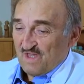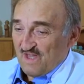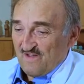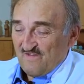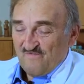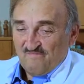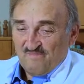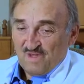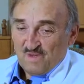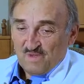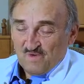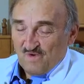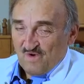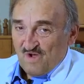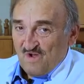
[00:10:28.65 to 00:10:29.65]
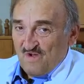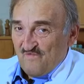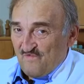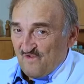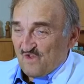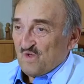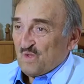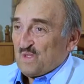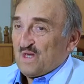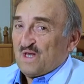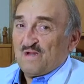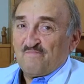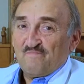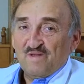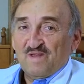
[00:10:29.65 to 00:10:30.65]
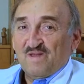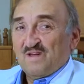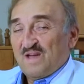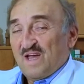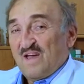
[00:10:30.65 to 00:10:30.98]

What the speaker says: I have been to physiotherapy,